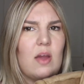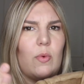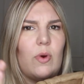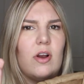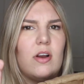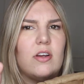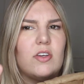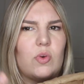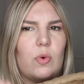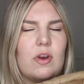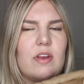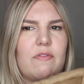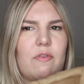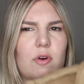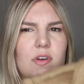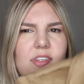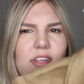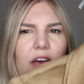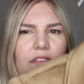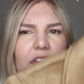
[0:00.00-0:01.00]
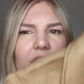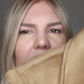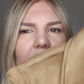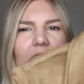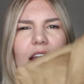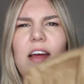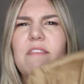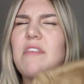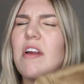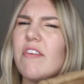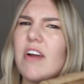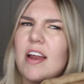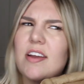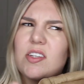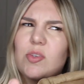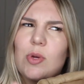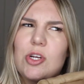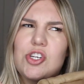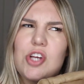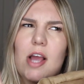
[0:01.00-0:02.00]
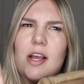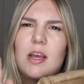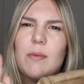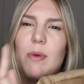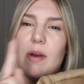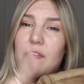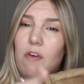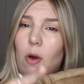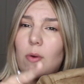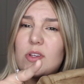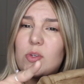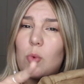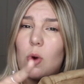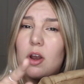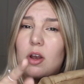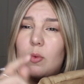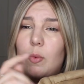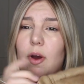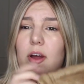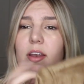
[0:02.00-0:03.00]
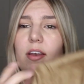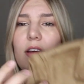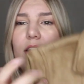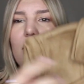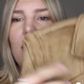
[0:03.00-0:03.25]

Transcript: I wear it 24/7. And I've never had a suede jacket, but I've always wanted one.